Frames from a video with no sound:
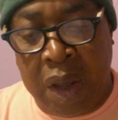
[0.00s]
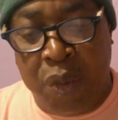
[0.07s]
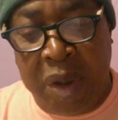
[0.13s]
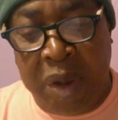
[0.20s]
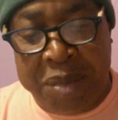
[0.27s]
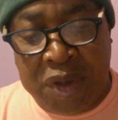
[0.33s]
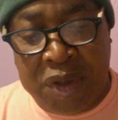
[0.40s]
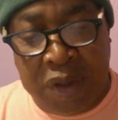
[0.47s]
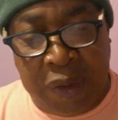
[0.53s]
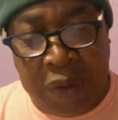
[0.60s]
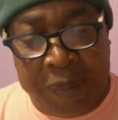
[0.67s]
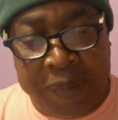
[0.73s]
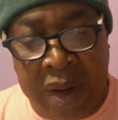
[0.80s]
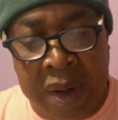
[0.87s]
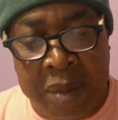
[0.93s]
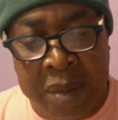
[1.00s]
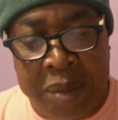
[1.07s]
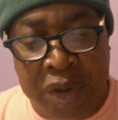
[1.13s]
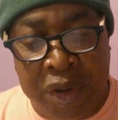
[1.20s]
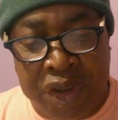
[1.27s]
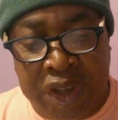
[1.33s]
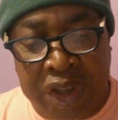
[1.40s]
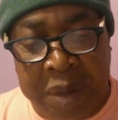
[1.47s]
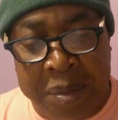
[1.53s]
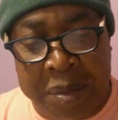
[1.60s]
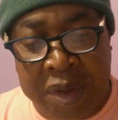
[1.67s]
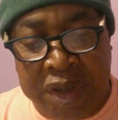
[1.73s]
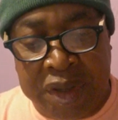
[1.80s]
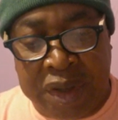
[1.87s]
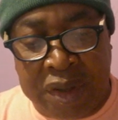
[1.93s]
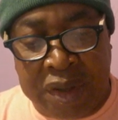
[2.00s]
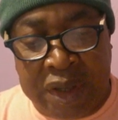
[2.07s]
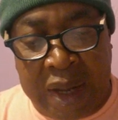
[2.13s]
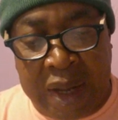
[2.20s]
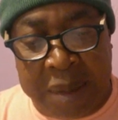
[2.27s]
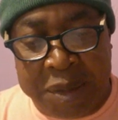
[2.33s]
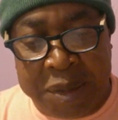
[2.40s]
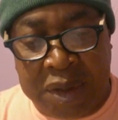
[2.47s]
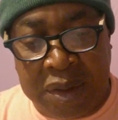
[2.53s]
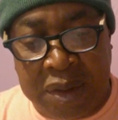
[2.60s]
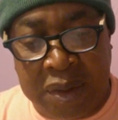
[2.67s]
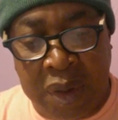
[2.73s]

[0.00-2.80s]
website. Britons can be slapped